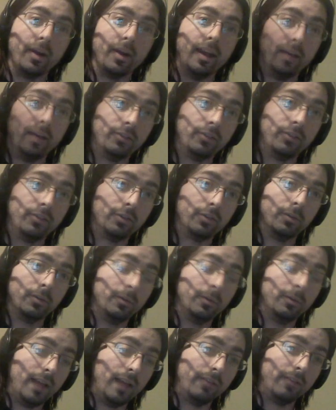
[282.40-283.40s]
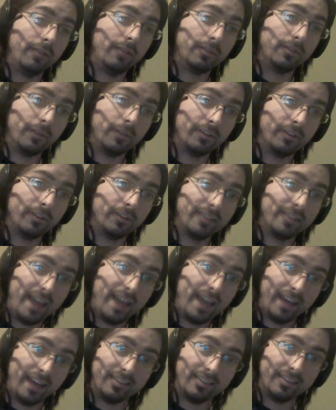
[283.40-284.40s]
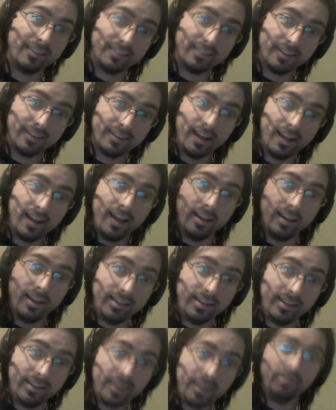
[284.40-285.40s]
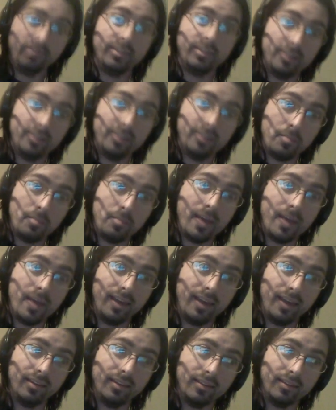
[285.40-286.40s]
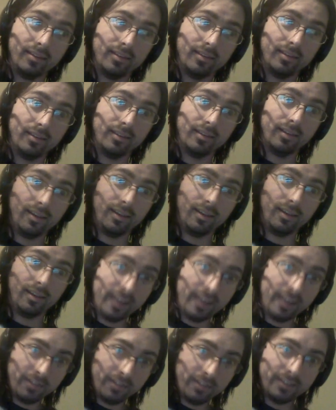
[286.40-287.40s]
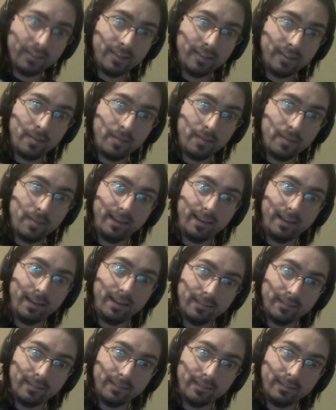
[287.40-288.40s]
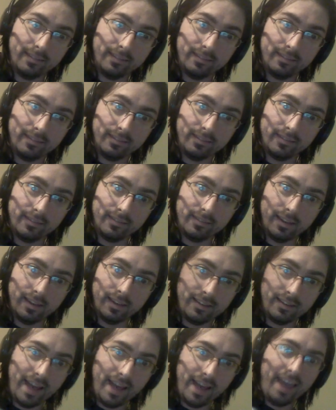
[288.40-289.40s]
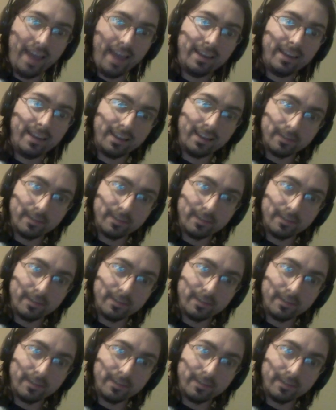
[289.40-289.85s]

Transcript: of true love's first kiss. Given to me. Given to me. Take it."